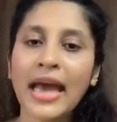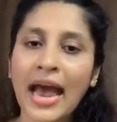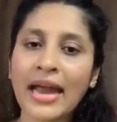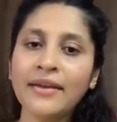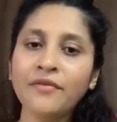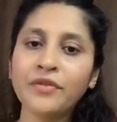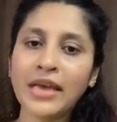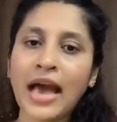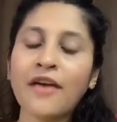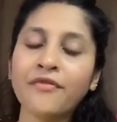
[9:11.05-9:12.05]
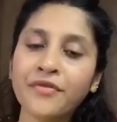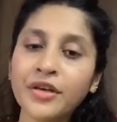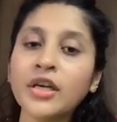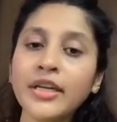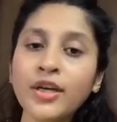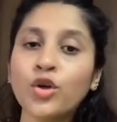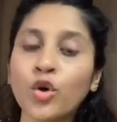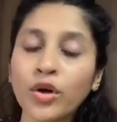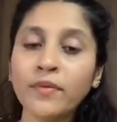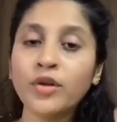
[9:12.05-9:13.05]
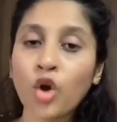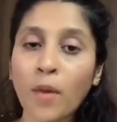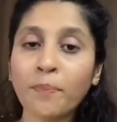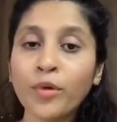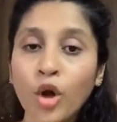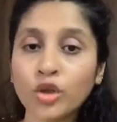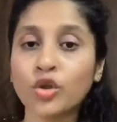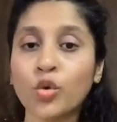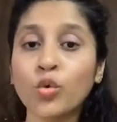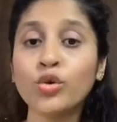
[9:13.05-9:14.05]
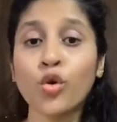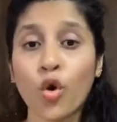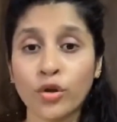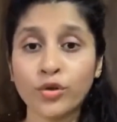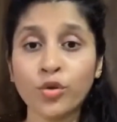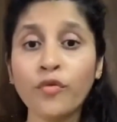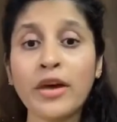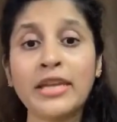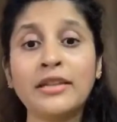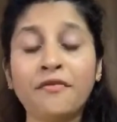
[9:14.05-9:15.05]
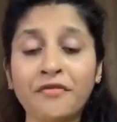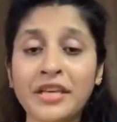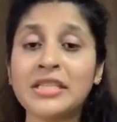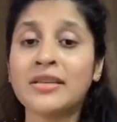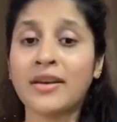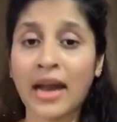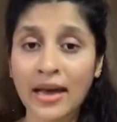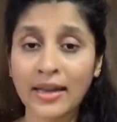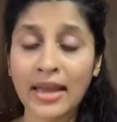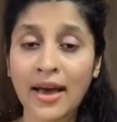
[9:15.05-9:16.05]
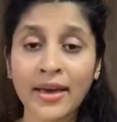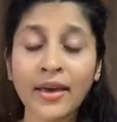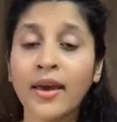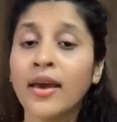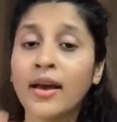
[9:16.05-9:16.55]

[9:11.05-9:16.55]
and we have really good top-notch schools also wherein the fees lie